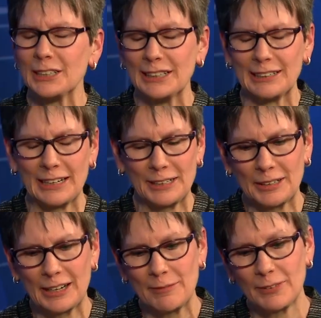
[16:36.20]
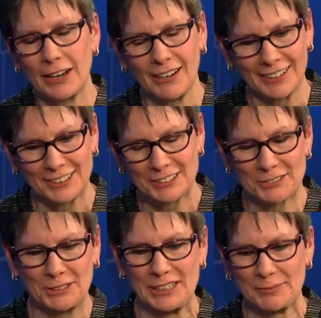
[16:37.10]
and I'm not a
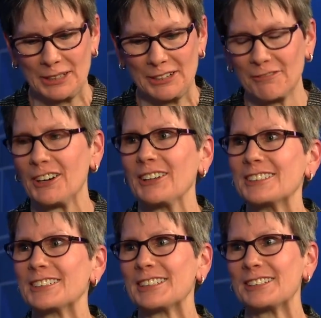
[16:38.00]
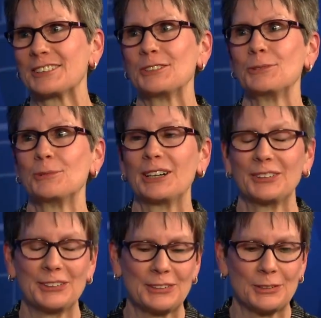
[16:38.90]
transplant nephrologist, as you well
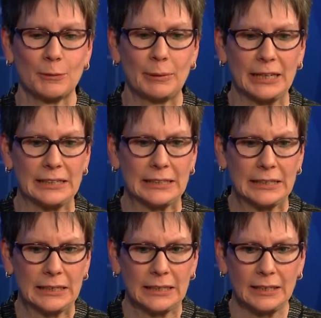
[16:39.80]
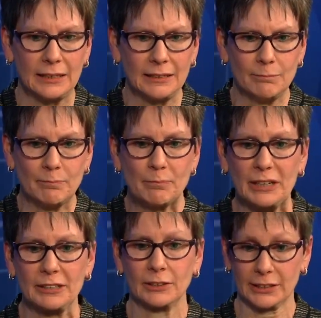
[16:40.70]
know, but
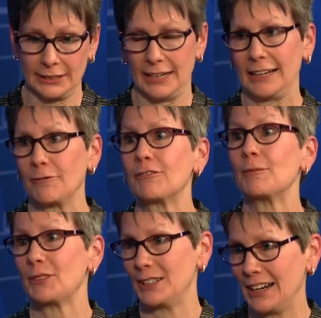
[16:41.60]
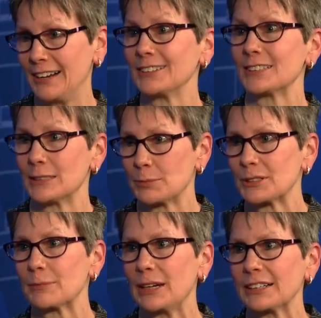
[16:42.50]
looking at it from the dialysis
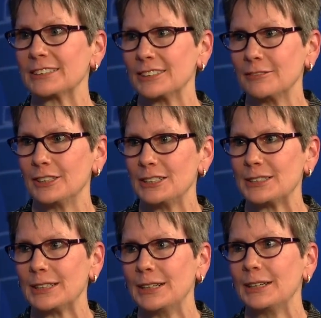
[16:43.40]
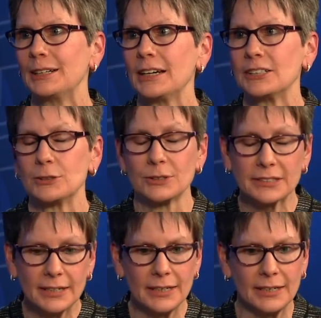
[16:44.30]
perspective, as you're
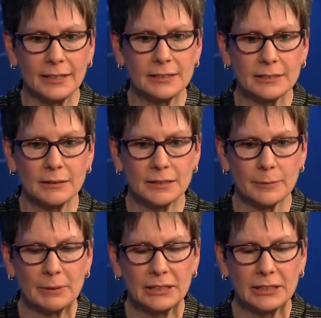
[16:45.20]
saying, it's a big